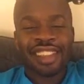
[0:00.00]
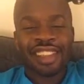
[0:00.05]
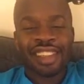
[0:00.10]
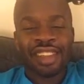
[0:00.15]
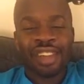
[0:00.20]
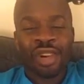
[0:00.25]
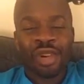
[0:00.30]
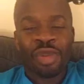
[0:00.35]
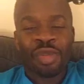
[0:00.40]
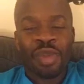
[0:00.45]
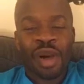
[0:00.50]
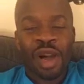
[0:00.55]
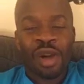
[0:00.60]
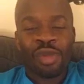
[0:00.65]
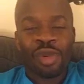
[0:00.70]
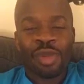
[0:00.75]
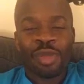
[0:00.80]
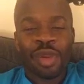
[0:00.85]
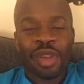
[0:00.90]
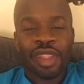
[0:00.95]
a Yoruba
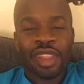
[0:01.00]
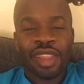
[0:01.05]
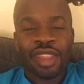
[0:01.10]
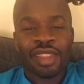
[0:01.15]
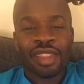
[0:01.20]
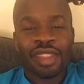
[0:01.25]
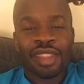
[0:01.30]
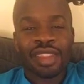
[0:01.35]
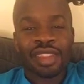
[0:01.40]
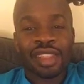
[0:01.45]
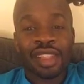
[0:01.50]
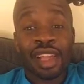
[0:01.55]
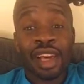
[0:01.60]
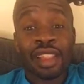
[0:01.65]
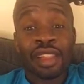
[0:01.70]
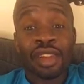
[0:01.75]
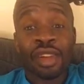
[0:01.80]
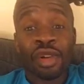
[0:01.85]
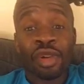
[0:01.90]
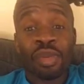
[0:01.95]
woman, and there's a
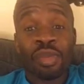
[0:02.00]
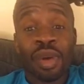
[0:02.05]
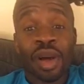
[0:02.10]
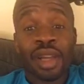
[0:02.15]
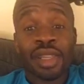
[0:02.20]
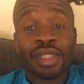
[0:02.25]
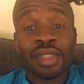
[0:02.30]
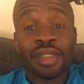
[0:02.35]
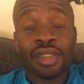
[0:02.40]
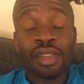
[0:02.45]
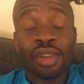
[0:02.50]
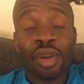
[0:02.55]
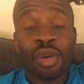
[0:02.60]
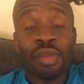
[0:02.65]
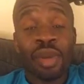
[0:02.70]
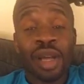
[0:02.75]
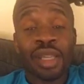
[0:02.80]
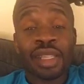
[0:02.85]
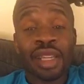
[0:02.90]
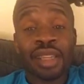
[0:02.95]
lot of Yorubas.
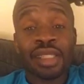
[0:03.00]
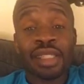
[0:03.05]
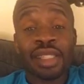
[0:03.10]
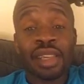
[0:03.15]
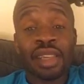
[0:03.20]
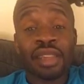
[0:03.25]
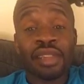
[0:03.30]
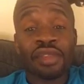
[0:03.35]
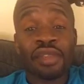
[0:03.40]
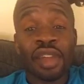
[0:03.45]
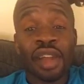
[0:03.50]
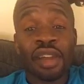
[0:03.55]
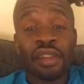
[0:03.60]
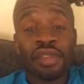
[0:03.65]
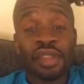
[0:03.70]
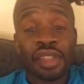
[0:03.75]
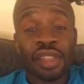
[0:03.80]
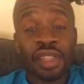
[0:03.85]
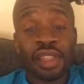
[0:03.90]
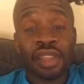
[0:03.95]
Yorubas have sayings for
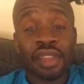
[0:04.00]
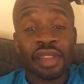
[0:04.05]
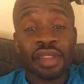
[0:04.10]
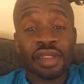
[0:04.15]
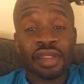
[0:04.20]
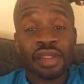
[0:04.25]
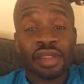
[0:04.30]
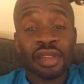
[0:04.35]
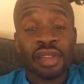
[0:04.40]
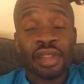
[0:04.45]
everything.